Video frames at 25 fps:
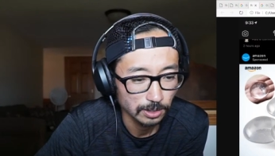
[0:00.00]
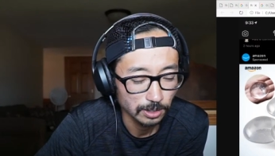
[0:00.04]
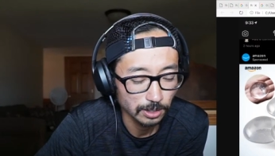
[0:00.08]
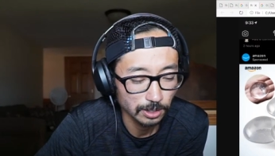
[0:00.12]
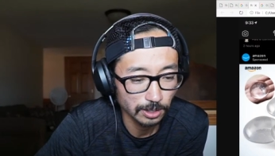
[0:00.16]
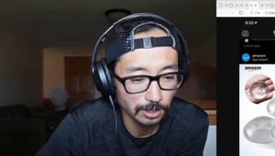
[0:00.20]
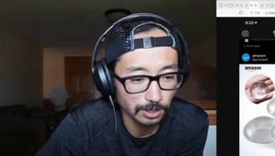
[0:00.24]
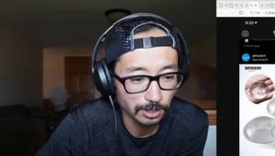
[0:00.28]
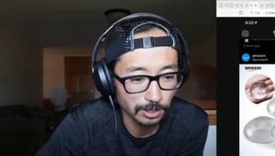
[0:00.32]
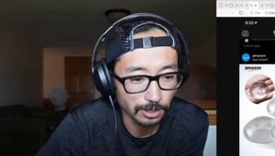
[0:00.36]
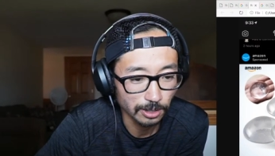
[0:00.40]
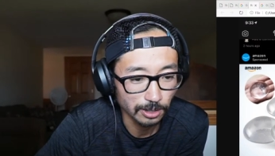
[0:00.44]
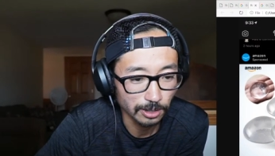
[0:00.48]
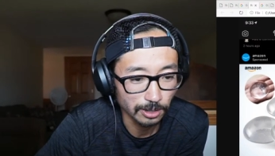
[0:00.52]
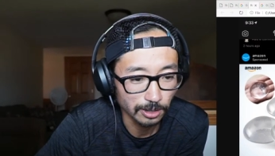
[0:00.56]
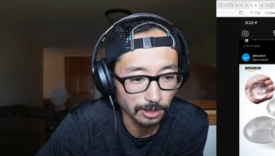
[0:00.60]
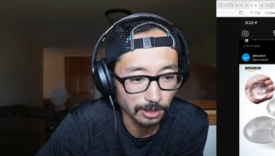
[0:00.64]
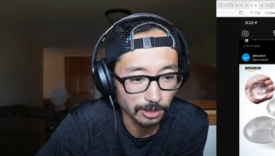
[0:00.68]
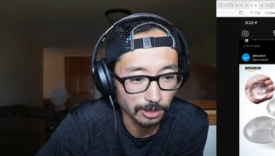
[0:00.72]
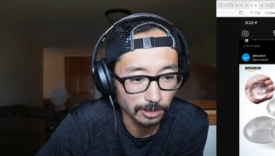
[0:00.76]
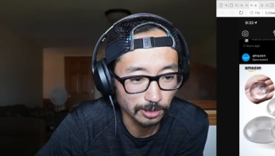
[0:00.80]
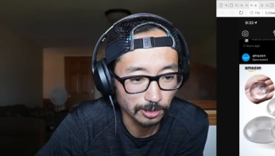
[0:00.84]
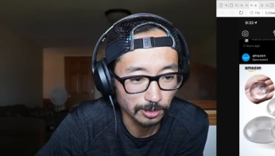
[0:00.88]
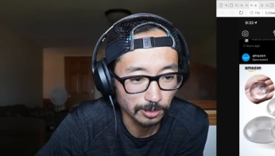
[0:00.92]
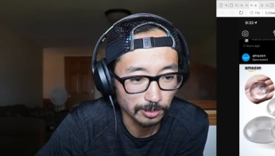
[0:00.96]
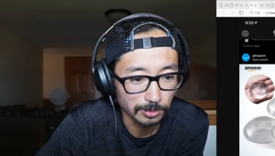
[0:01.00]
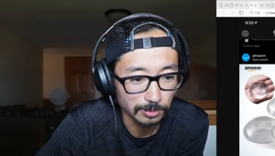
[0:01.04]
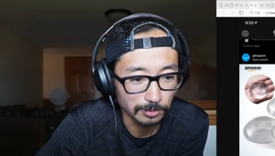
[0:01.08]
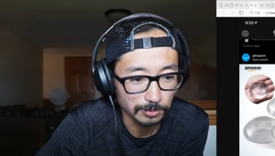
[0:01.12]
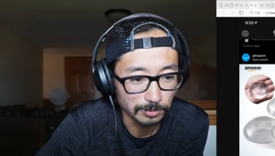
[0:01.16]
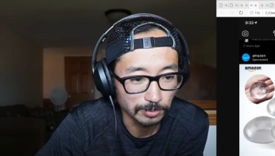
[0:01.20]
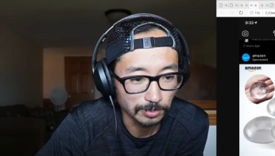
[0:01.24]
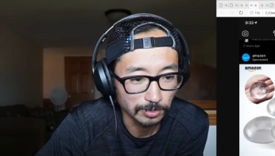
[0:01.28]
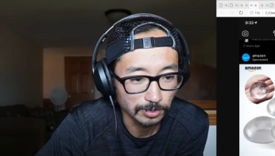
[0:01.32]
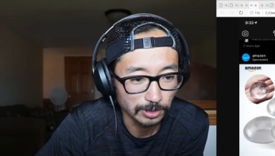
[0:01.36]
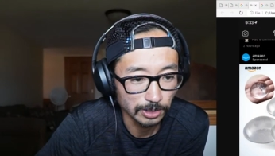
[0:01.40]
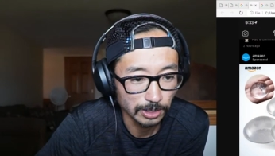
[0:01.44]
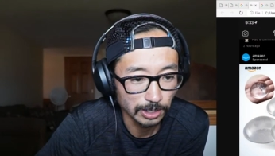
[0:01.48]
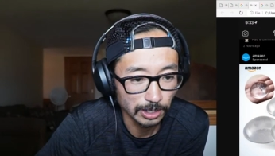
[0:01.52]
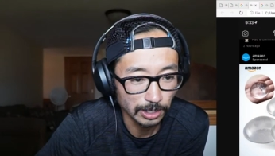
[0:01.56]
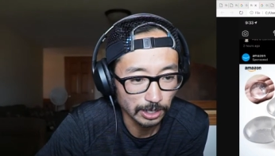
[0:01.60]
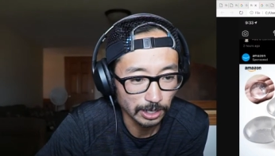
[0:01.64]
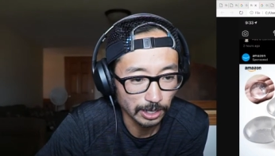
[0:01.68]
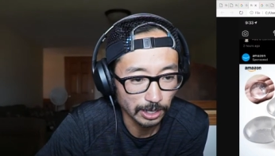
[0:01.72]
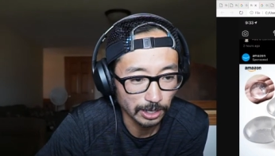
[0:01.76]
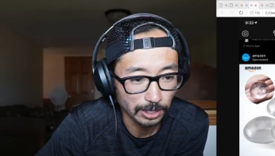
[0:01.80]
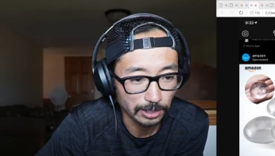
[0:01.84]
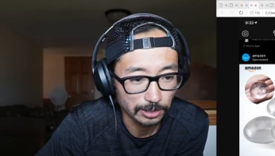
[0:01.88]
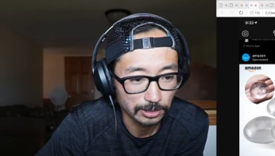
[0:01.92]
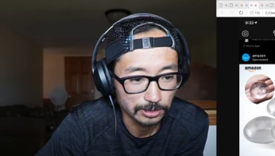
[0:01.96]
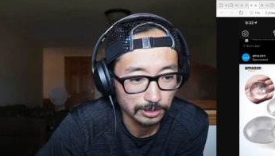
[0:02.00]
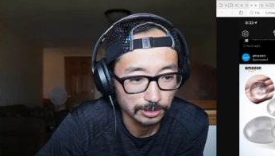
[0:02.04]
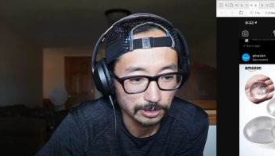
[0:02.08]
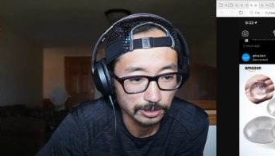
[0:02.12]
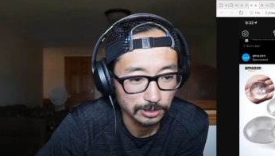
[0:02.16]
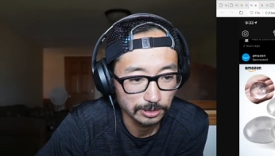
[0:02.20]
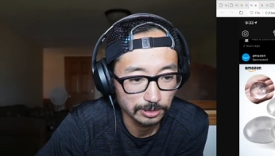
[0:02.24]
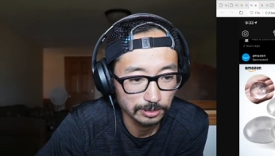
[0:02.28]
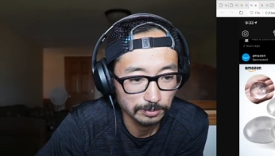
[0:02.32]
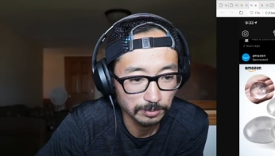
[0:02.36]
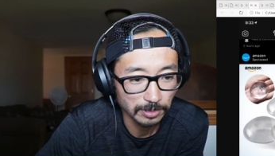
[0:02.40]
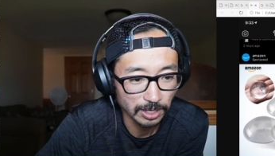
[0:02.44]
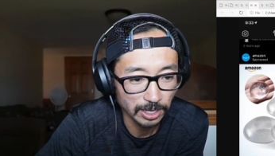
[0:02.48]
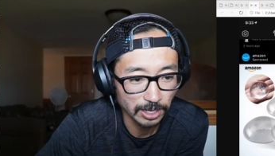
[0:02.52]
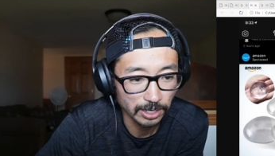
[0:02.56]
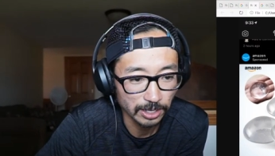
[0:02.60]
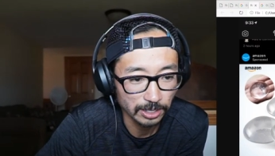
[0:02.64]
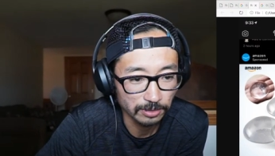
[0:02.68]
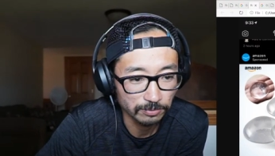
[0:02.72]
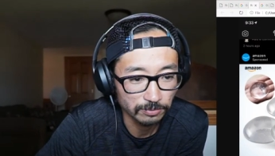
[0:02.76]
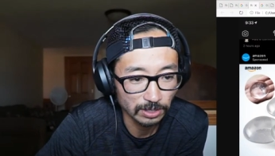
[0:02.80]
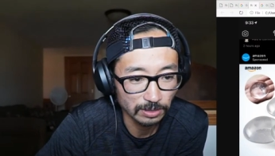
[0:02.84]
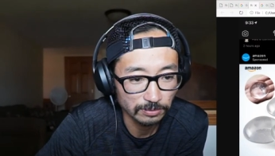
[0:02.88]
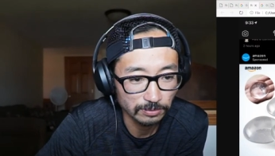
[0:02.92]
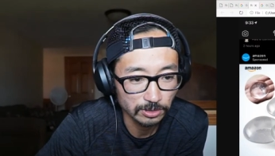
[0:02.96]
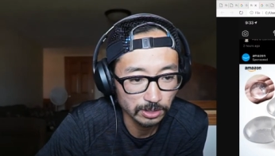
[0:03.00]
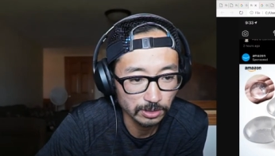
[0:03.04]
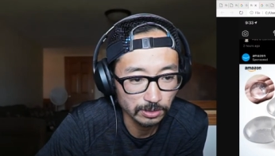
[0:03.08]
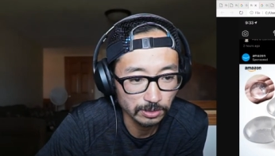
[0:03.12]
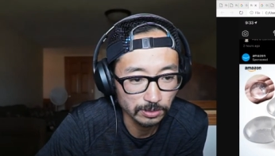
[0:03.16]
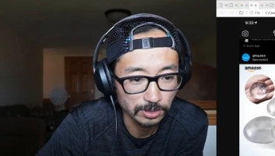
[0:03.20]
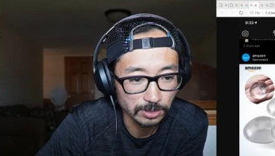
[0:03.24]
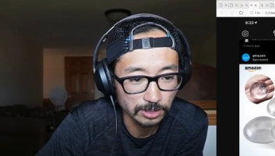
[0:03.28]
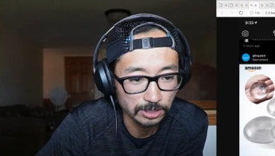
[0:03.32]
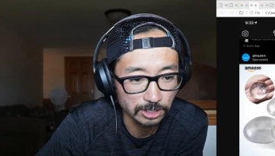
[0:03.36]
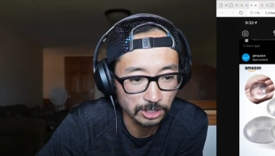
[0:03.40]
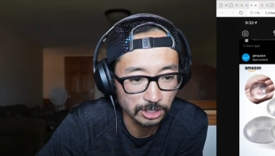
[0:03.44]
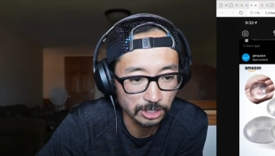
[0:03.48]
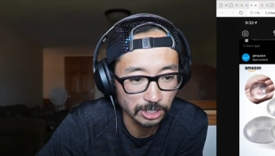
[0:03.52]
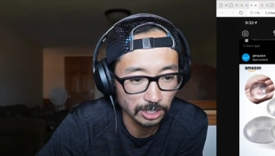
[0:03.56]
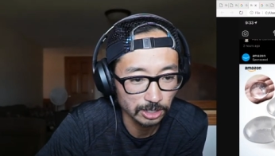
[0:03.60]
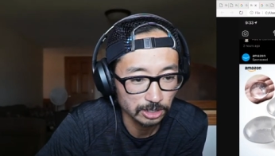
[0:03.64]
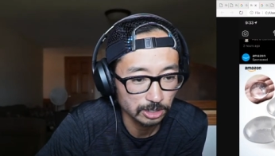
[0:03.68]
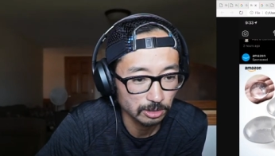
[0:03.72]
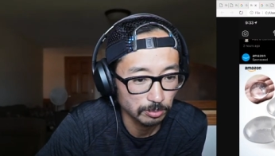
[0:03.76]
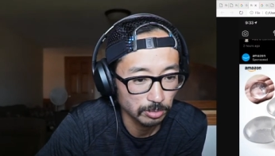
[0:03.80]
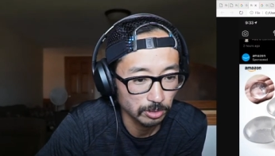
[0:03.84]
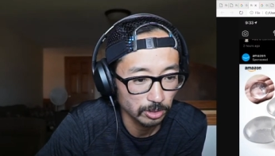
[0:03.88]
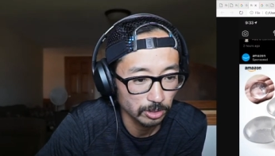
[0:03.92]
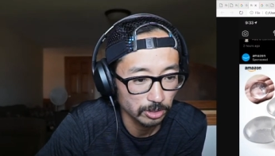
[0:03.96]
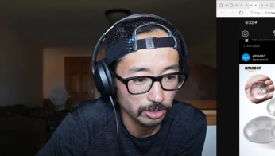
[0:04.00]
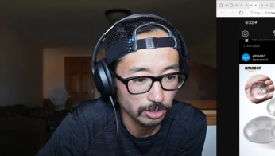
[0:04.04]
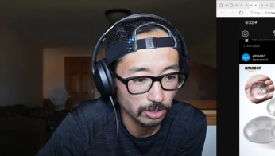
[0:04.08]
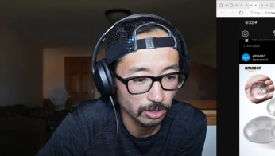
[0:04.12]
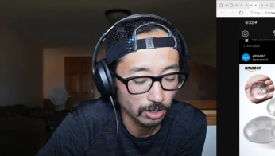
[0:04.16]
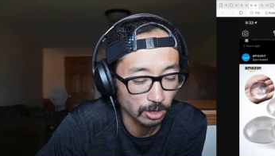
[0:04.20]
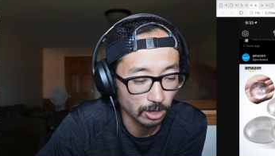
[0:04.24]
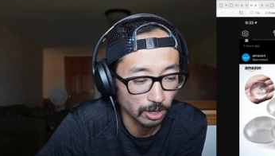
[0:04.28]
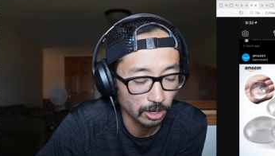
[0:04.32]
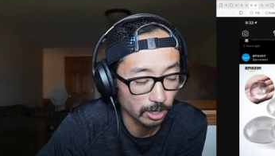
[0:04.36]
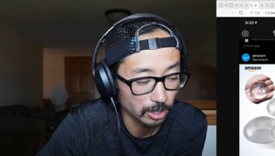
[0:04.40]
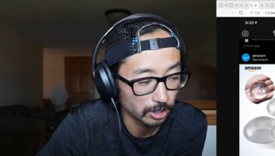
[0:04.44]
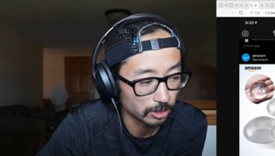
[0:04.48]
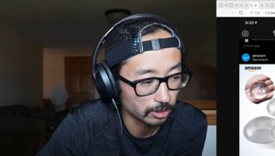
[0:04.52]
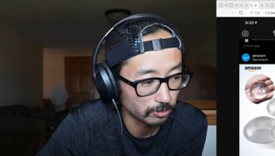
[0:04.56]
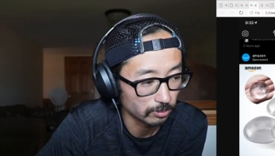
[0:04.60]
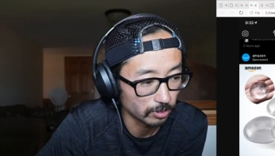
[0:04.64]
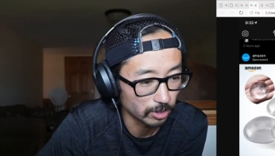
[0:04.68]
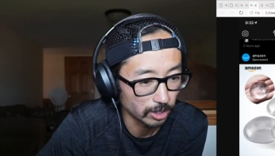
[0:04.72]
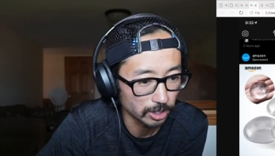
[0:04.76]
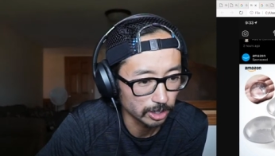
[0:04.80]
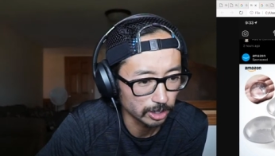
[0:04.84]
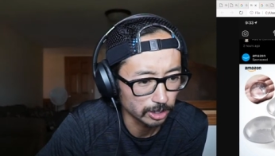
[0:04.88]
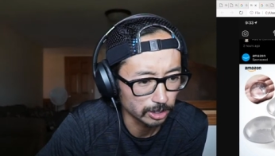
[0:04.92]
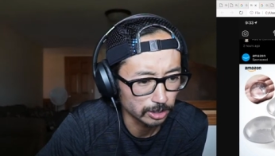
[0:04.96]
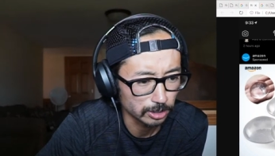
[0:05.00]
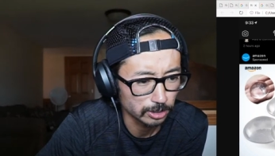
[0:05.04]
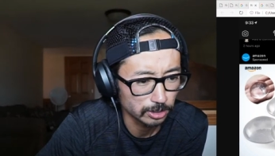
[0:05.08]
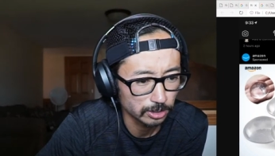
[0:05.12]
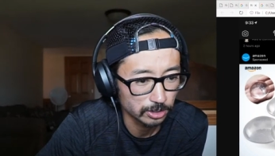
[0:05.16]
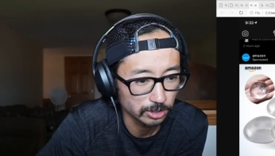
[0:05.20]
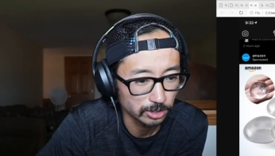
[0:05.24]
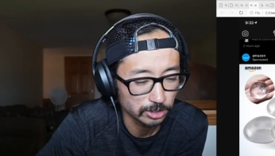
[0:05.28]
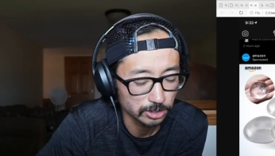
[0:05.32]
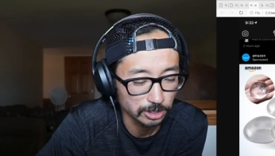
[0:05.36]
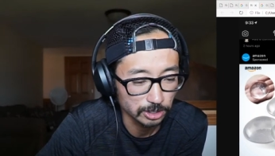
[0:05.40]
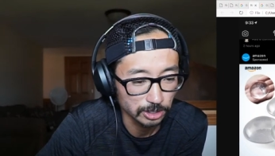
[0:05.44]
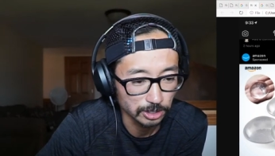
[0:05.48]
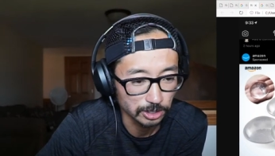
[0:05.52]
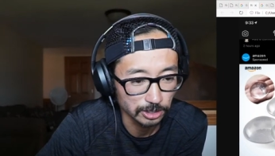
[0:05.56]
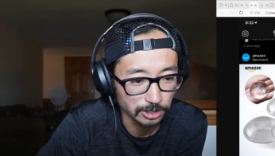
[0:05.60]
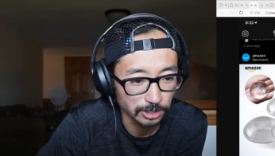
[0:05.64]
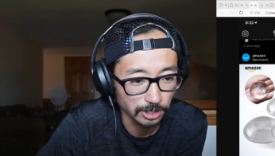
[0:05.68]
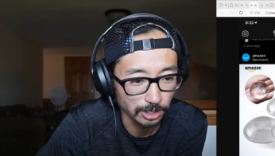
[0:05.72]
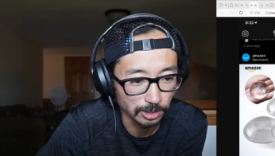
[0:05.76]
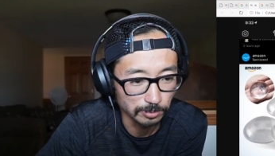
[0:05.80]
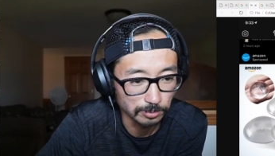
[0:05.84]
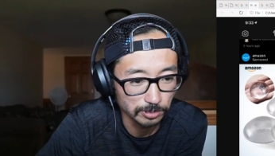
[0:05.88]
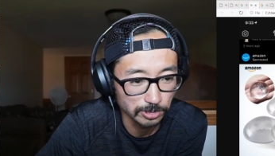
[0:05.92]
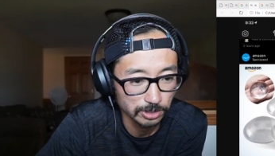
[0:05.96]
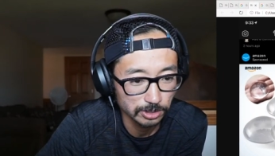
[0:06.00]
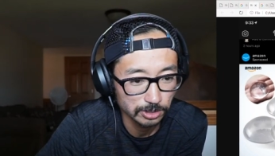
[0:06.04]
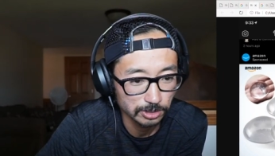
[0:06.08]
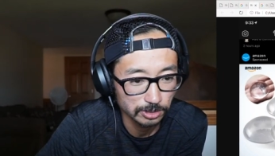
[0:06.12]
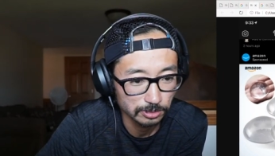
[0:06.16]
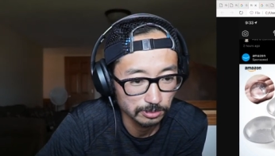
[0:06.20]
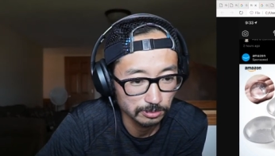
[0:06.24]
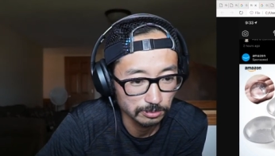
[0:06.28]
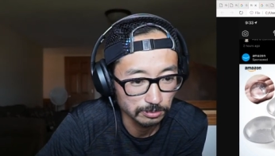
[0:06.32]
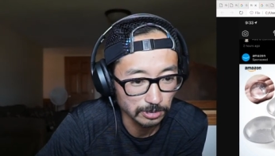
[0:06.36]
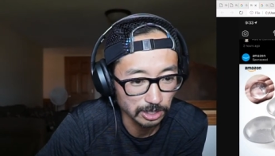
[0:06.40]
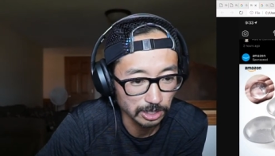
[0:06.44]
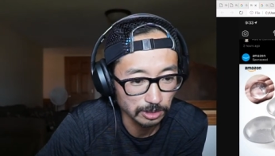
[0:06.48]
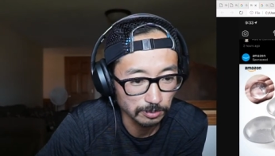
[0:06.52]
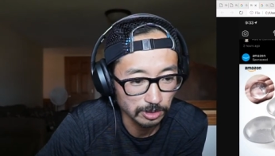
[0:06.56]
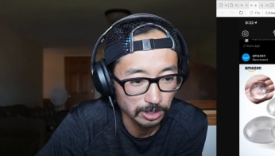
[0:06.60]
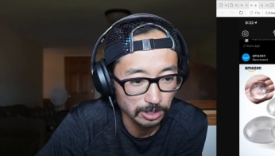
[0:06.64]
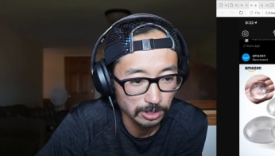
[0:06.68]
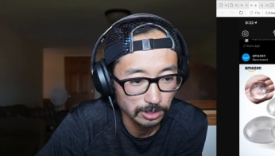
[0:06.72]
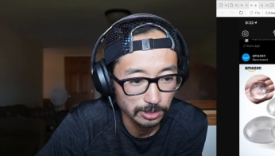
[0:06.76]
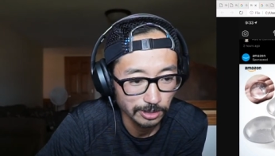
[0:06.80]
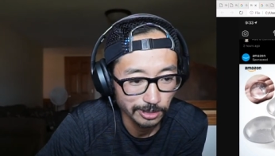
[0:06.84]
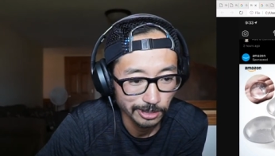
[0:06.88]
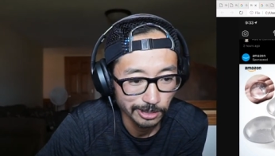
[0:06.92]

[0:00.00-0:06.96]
Yeah. Matt 852, it's gel to put on your on-running cushioning nubs, maybe.